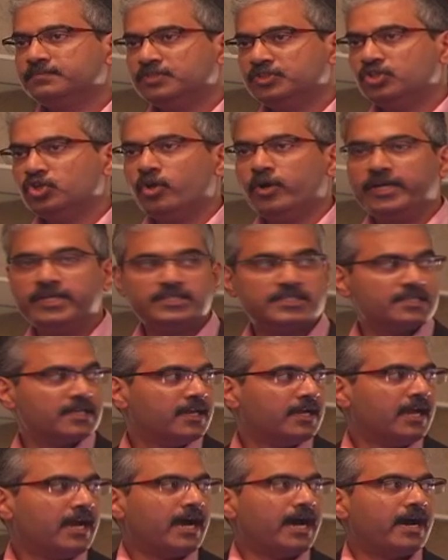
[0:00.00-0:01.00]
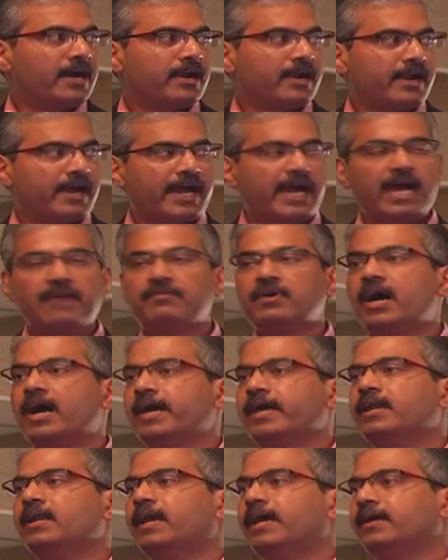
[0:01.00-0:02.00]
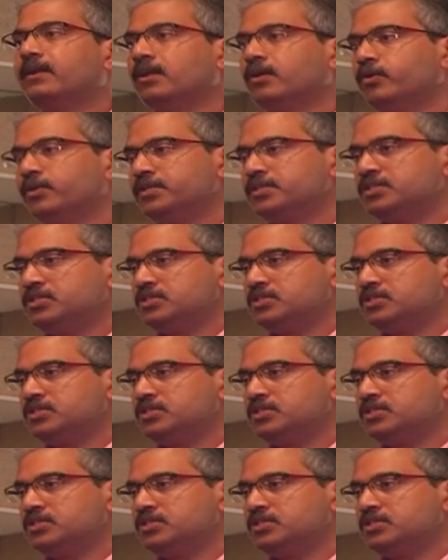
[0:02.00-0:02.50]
joints, have a higher likelihood